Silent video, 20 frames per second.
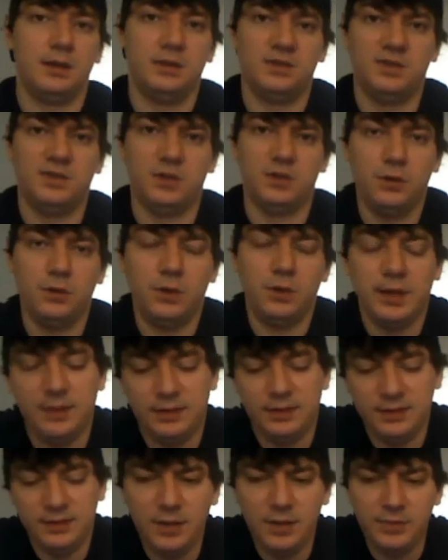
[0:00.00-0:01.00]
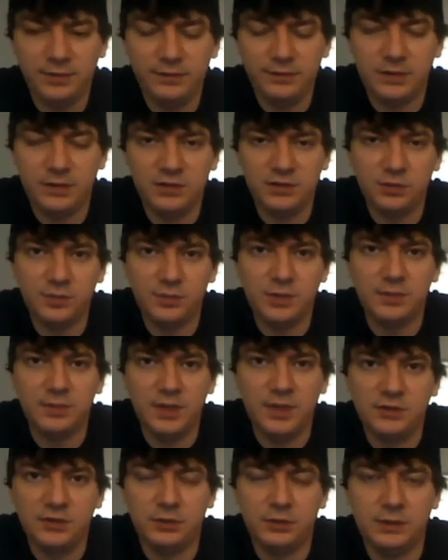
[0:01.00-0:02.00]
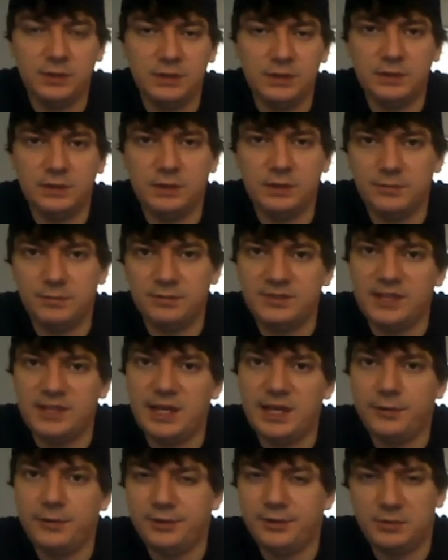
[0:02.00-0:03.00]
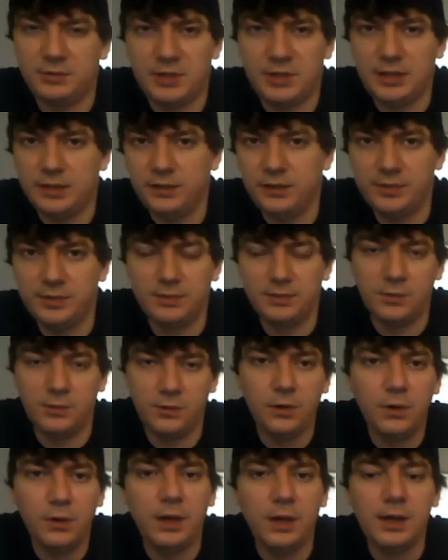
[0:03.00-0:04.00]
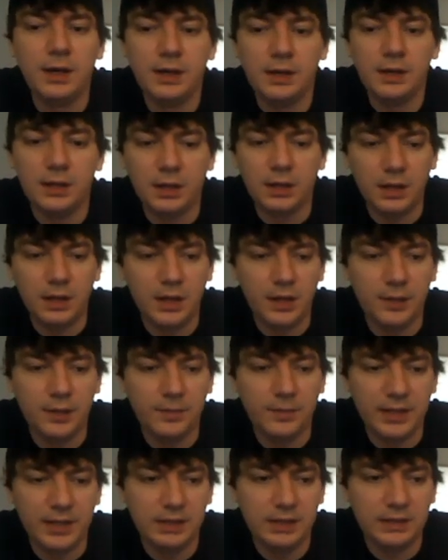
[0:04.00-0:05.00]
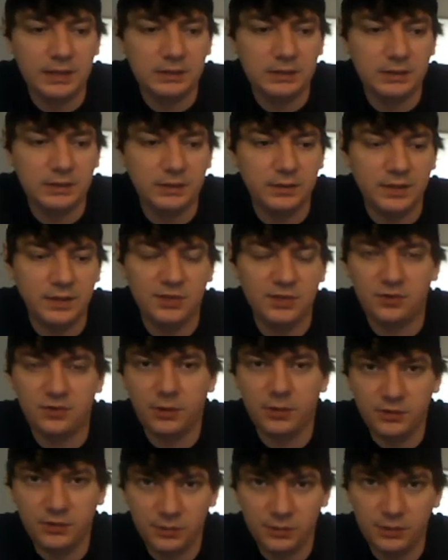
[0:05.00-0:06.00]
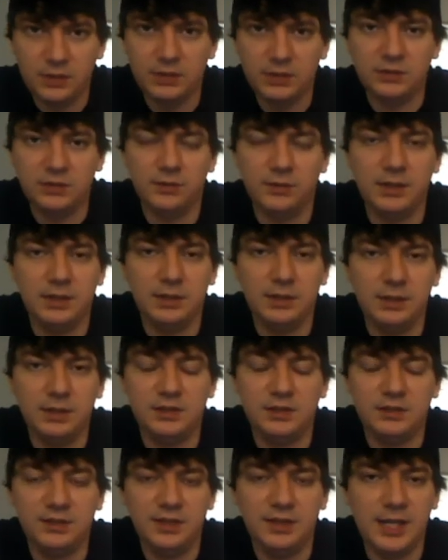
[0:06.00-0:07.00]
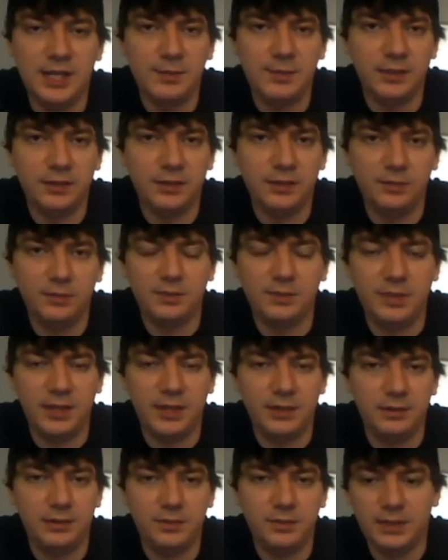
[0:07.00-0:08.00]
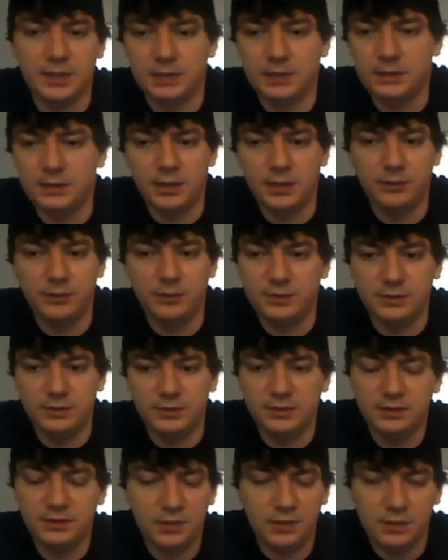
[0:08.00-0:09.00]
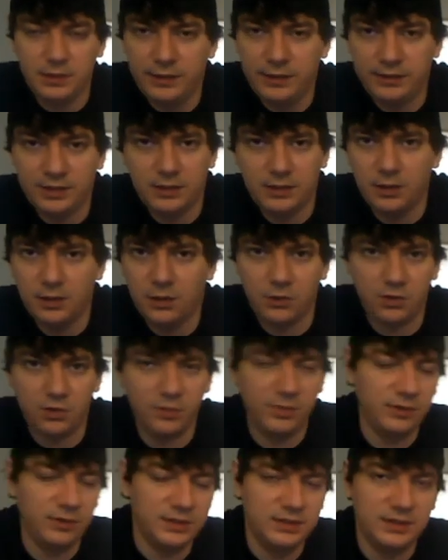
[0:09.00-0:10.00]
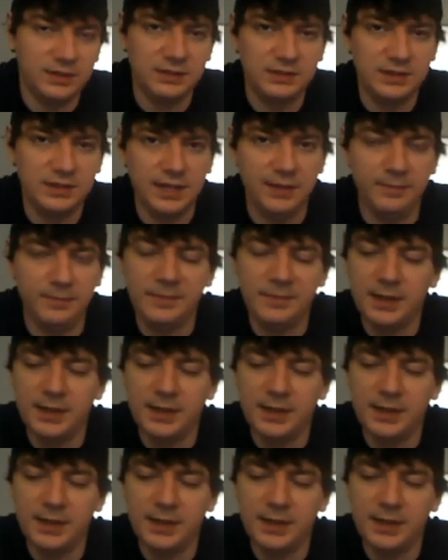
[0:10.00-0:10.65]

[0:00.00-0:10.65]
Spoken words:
So I prefer Super Metroid's sound. They were a little bit more, I guess they draw you into the game a little bit better, but nothing horrible in this game.